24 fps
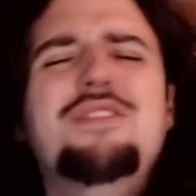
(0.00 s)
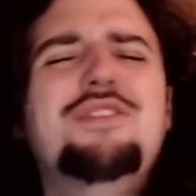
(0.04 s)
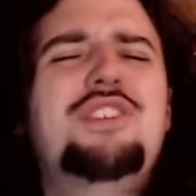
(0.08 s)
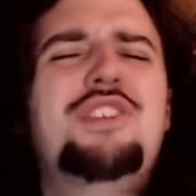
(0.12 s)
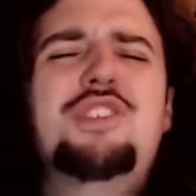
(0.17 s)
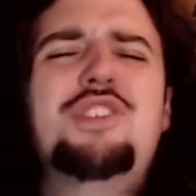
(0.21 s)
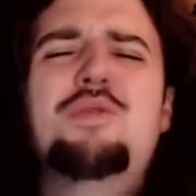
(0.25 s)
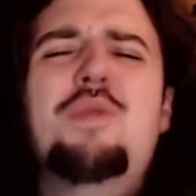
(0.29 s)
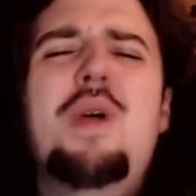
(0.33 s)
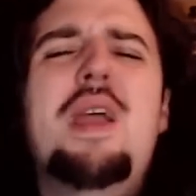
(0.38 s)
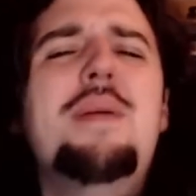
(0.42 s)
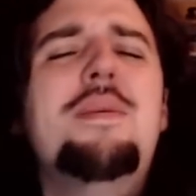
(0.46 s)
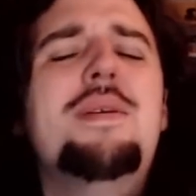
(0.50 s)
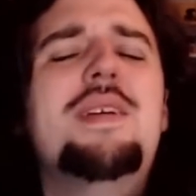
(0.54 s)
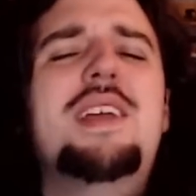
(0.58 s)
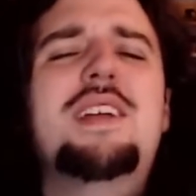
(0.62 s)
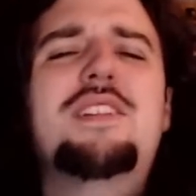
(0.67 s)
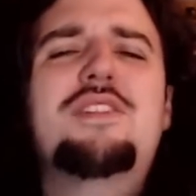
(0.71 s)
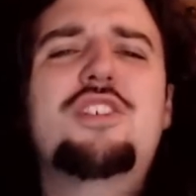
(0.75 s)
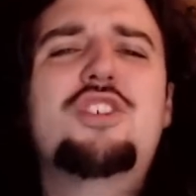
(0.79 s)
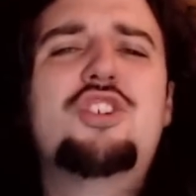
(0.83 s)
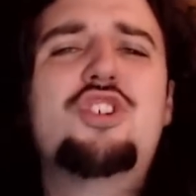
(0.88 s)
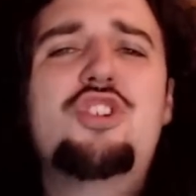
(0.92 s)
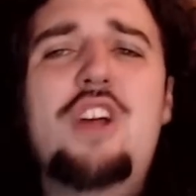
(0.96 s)
Swayman gets
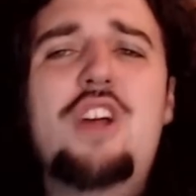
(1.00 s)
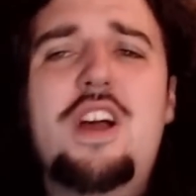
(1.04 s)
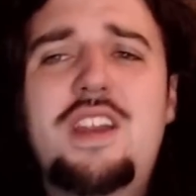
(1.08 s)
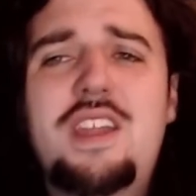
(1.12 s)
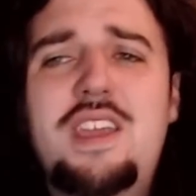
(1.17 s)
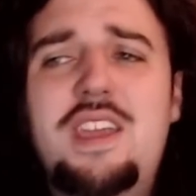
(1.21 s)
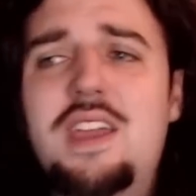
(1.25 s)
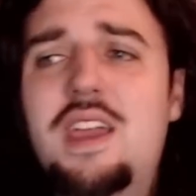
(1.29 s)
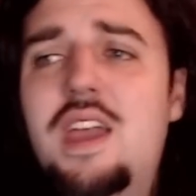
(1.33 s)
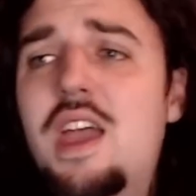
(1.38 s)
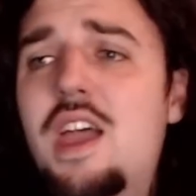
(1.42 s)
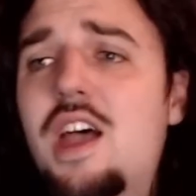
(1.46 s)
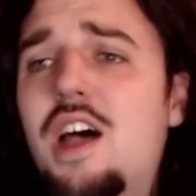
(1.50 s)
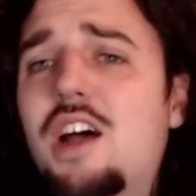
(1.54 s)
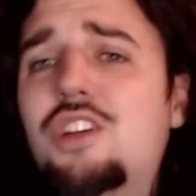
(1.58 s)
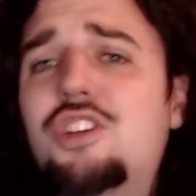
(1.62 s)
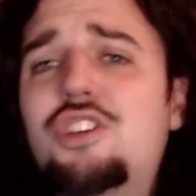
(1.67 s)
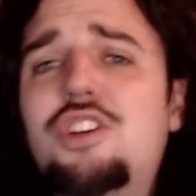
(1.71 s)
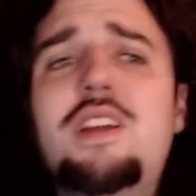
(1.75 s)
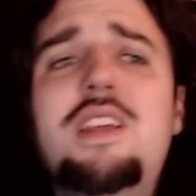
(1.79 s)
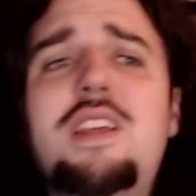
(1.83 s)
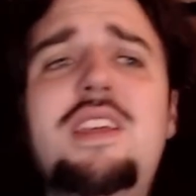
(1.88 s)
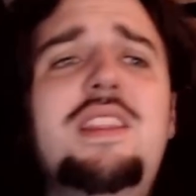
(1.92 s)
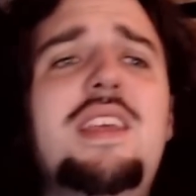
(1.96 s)
a shutty
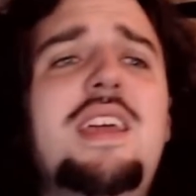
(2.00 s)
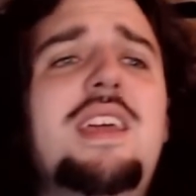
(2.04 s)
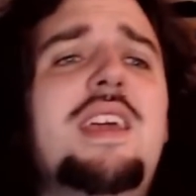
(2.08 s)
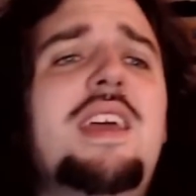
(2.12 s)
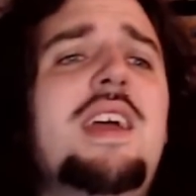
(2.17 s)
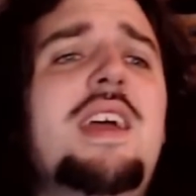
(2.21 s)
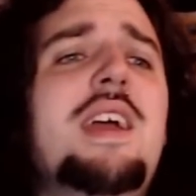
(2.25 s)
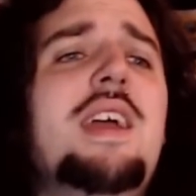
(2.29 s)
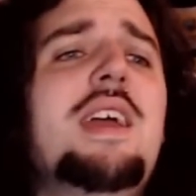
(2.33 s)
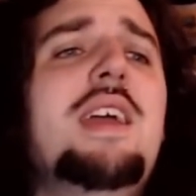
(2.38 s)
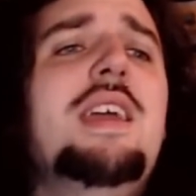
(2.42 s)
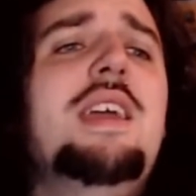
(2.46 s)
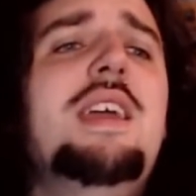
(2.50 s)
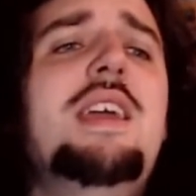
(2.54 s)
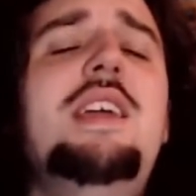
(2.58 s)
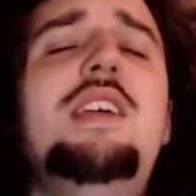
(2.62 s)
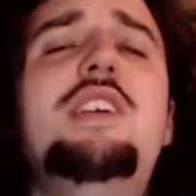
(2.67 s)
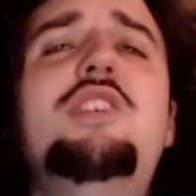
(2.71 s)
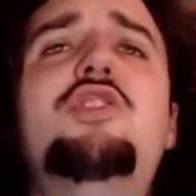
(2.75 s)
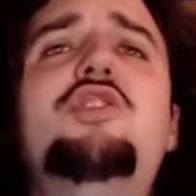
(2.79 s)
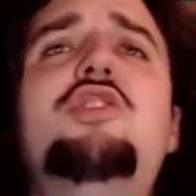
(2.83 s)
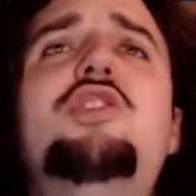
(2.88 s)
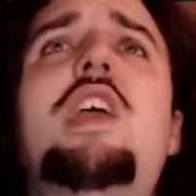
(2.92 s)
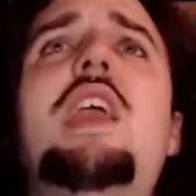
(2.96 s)
that he
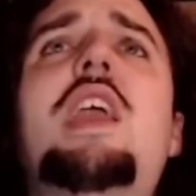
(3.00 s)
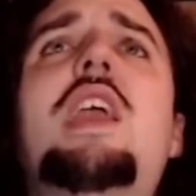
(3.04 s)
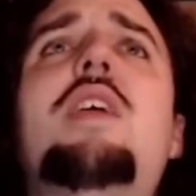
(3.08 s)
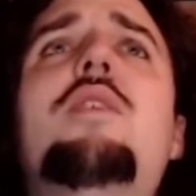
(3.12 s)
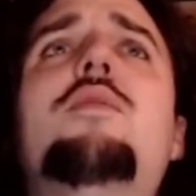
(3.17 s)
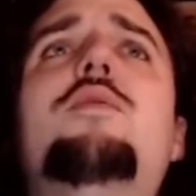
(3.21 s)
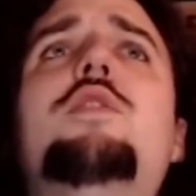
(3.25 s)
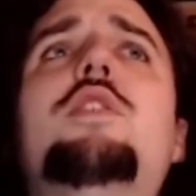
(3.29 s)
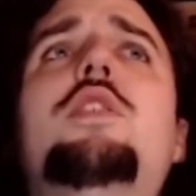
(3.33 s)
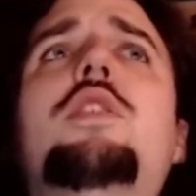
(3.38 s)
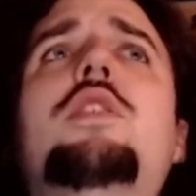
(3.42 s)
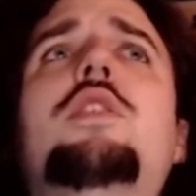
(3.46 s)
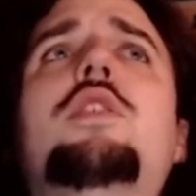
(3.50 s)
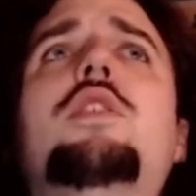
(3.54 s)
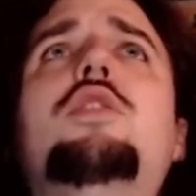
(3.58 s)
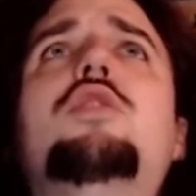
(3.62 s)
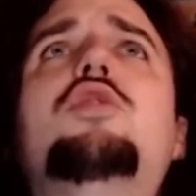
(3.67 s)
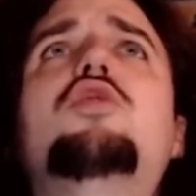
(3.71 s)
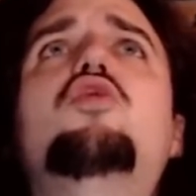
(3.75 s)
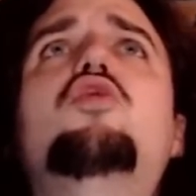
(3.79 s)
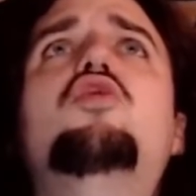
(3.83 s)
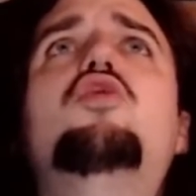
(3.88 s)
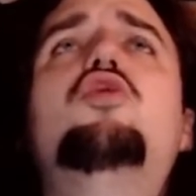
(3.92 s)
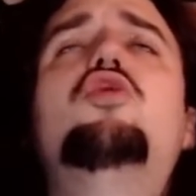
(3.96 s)
saved
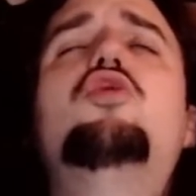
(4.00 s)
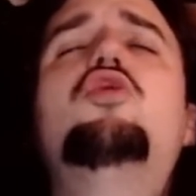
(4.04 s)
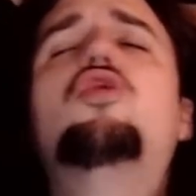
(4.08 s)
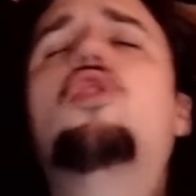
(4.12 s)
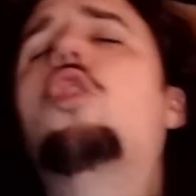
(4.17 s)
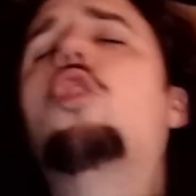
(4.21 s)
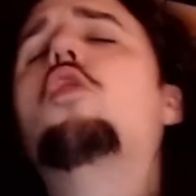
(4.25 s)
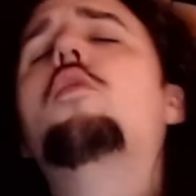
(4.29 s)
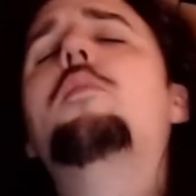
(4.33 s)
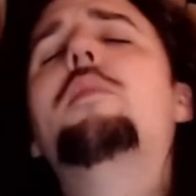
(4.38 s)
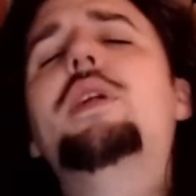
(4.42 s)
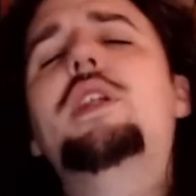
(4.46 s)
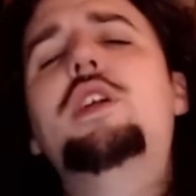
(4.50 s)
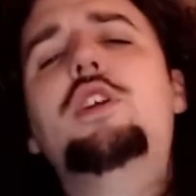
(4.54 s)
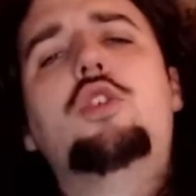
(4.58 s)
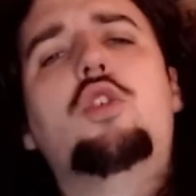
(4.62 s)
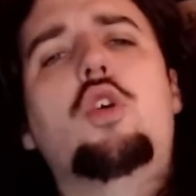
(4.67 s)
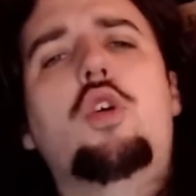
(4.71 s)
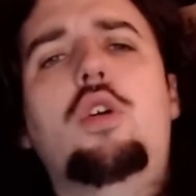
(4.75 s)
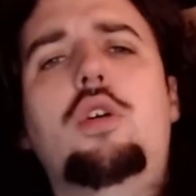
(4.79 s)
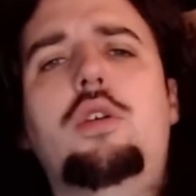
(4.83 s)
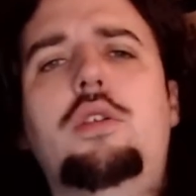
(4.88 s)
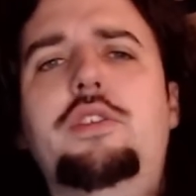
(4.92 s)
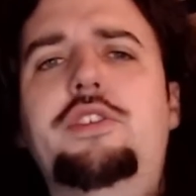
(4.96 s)
so many
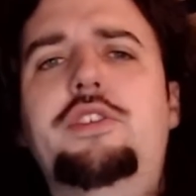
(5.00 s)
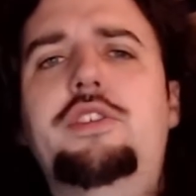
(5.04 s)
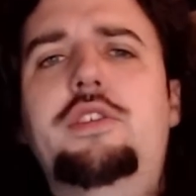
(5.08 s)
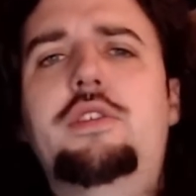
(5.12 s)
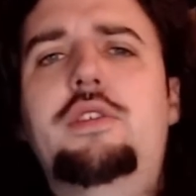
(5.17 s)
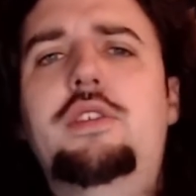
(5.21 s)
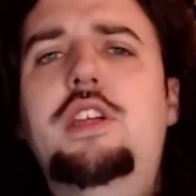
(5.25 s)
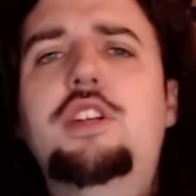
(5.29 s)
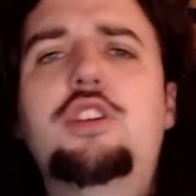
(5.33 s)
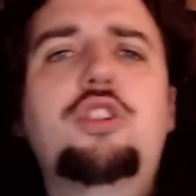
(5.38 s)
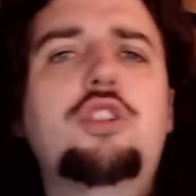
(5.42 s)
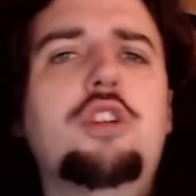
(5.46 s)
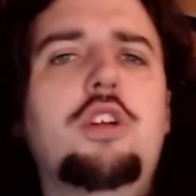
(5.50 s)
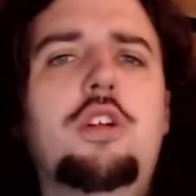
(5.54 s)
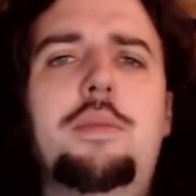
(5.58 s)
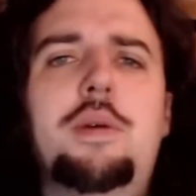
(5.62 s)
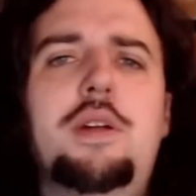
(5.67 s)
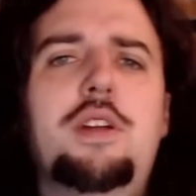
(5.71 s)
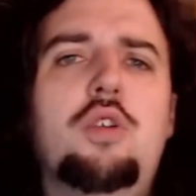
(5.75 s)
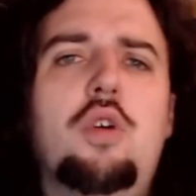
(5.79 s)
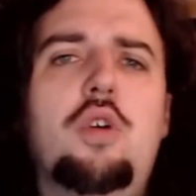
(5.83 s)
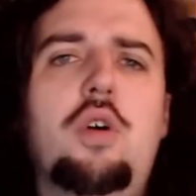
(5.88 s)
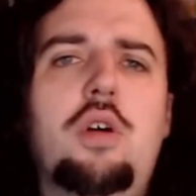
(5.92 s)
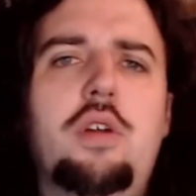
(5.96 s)
goals that should have
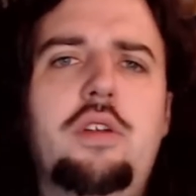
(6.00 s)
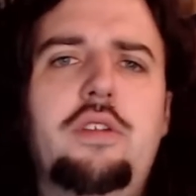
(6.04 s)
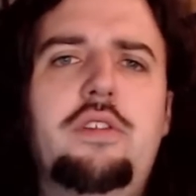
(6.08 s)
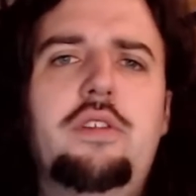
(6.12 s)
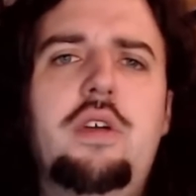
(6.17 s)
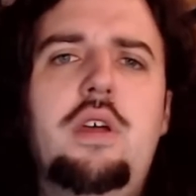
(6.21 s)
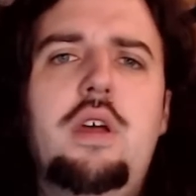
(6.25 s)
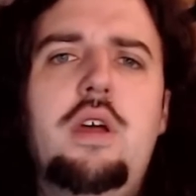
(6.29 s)
been goals.